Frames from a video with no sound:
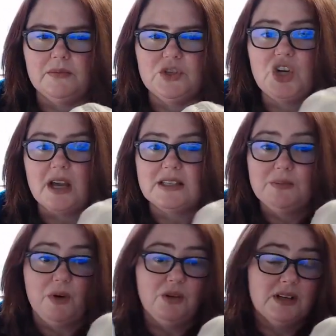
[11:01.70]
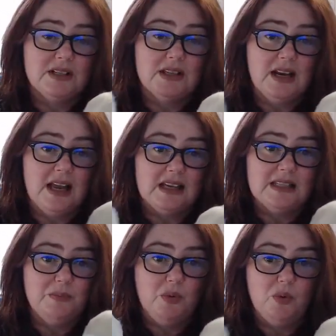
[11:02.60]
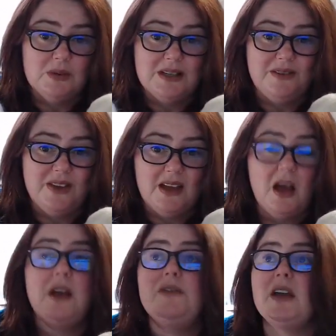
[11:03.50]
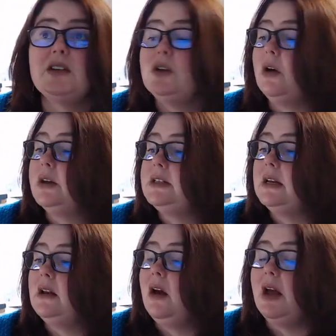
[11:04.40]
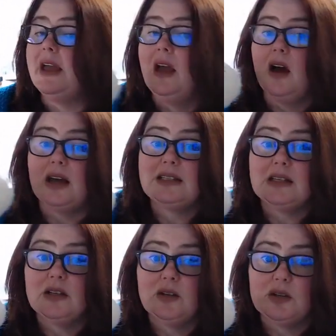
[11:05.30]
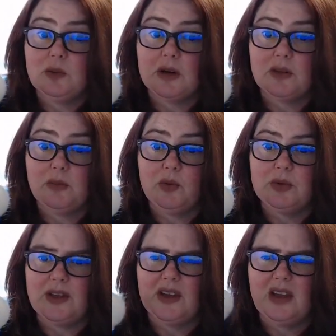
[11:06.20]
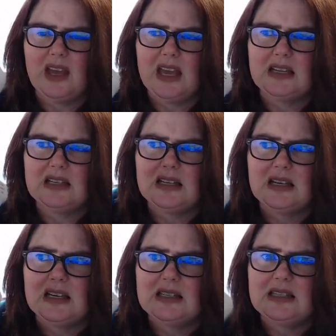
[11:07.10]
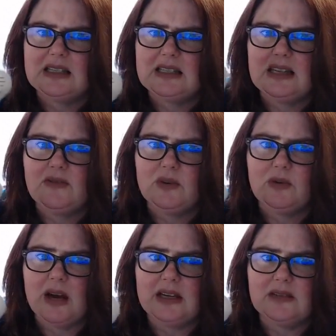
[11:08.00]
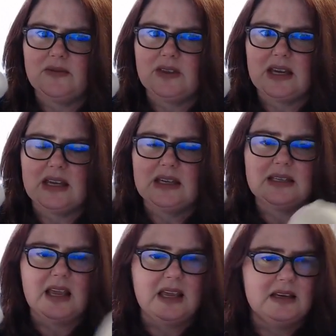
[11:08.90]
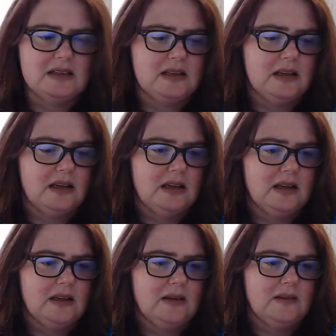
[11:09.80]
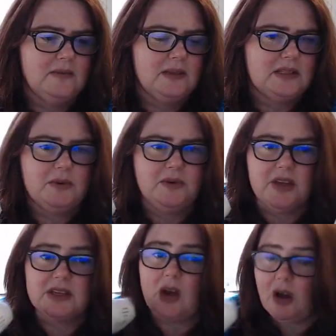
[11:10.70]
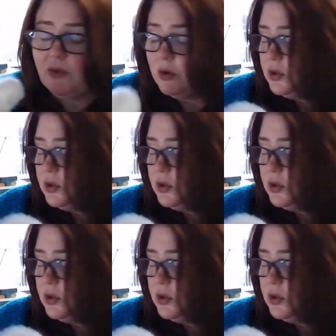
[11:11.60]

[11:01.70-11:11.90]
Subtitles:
just broke into the last balls of it. In fact, no, I tell a lie. I didn't use one of the balls. I think I had 7 or 8 of these and some of these. I've got